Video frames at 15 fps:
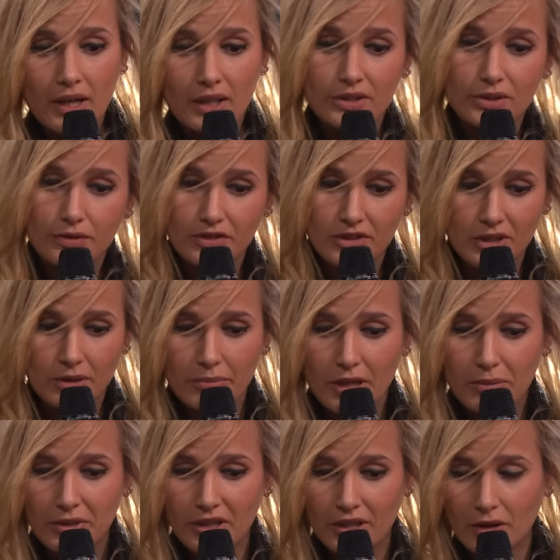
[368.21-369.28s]
as you've seen
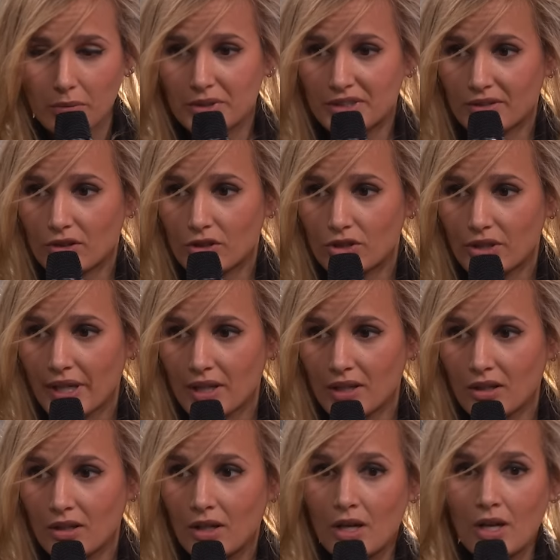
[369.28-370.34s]
maybe a little bit in the
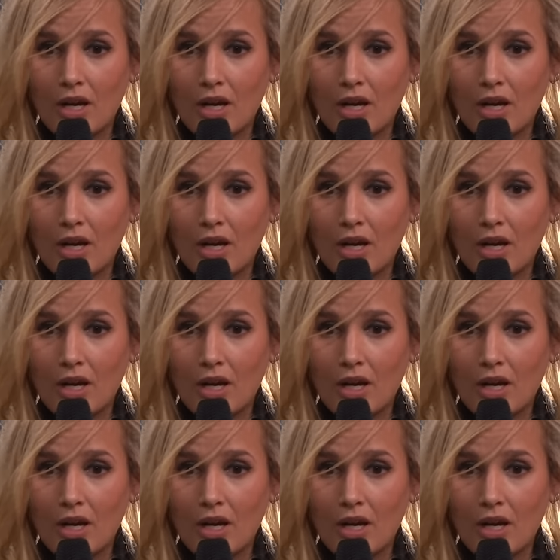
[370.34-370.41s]
trailer,